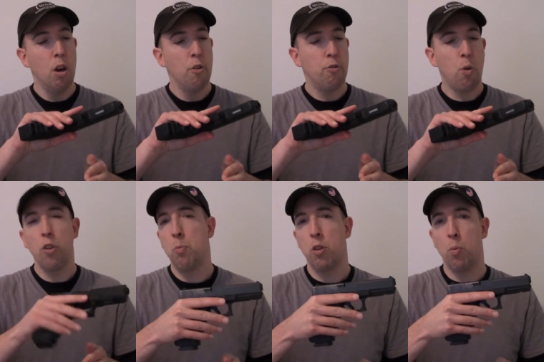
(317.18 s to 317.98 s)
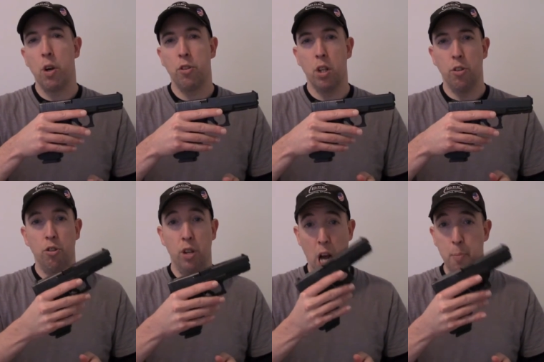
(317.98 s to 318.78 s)
40 Smith & Wesson does
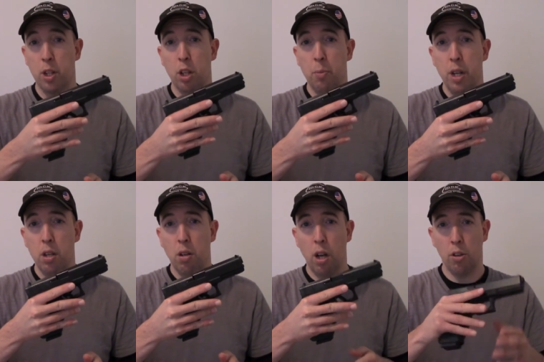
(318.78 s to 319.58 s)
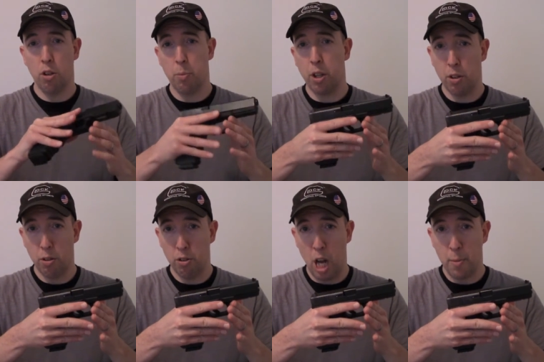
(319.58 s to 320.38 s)
snap a little bit, has a little bit
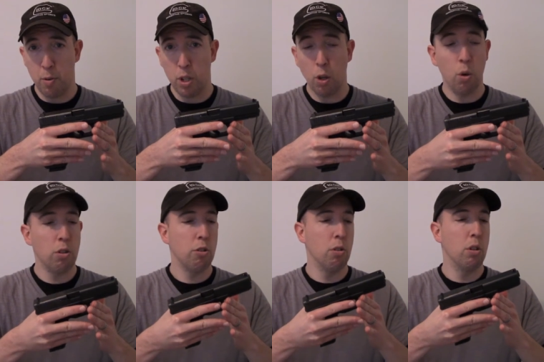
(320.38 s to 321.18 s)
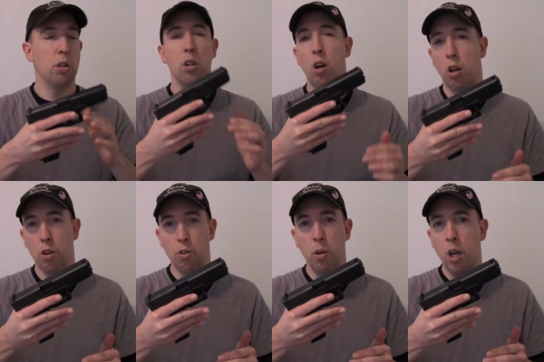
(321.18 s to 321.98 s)
of snappy recoil, so the
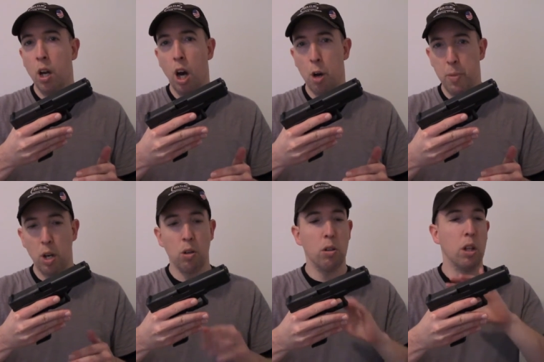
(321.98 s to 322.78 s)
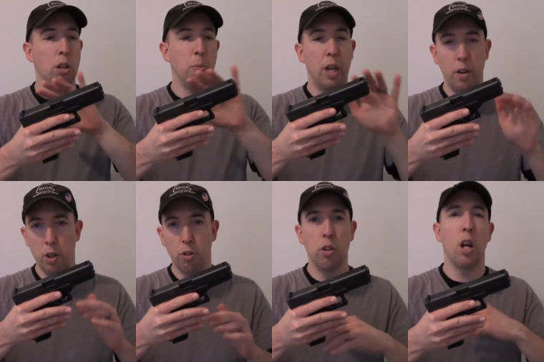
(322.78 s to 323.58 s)
longer uh, barrel and a little bit
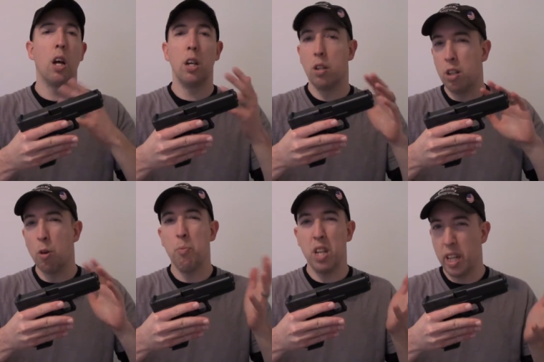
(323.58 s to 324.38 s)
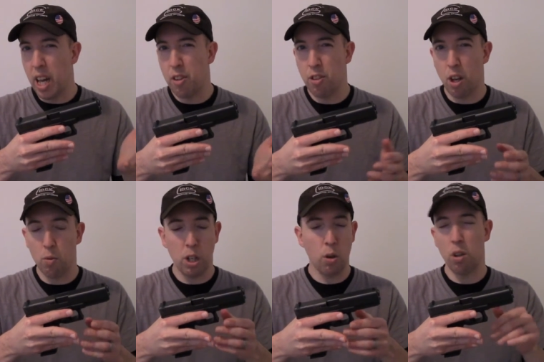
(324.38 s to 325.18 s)
heavier slide, you know, mitigates that
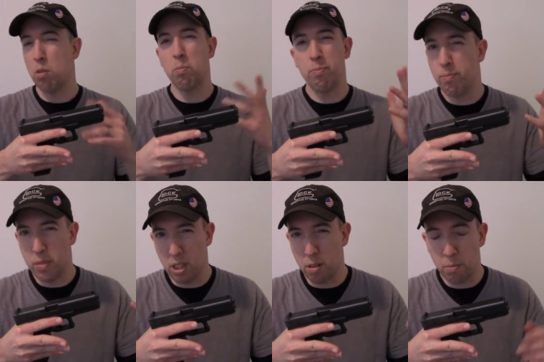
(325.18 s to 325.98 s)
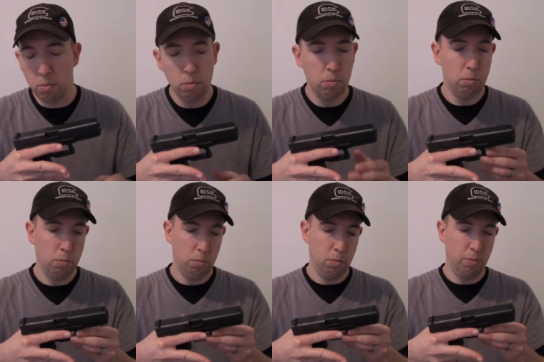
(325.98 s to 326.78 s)
recoil, you know,
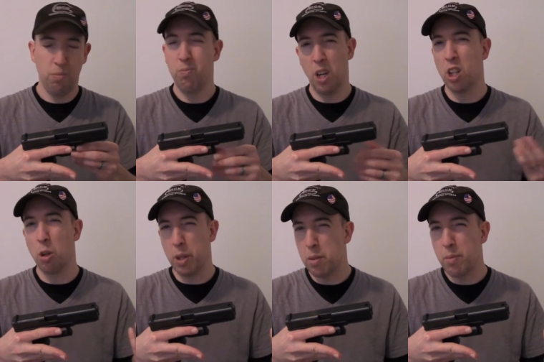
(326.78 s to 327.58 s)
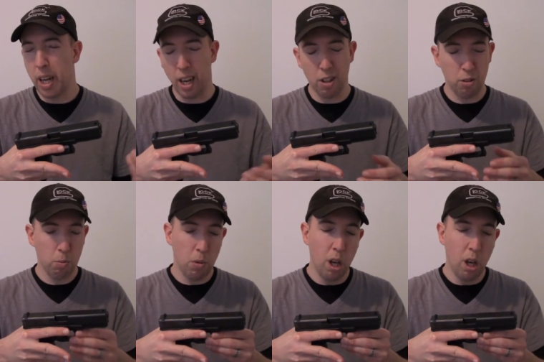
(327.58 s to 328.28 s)
a little bit, I guess.